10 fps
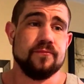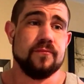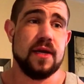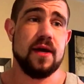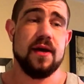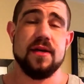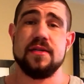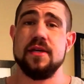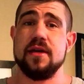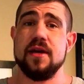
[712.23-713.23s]
Yeah,
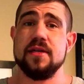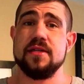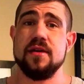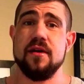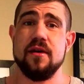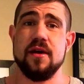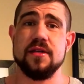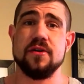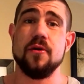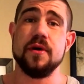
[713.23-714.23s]
so guys,
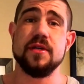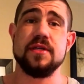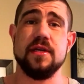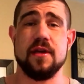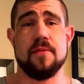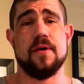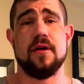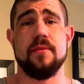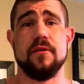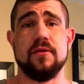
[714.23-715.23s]
as always, eat like a
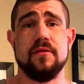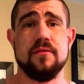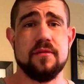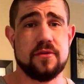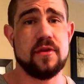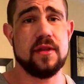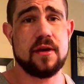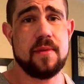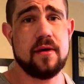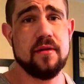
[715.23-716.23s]
bodybuilder and train like
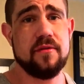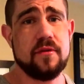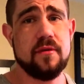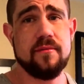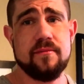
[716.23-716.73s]
a powerlifter.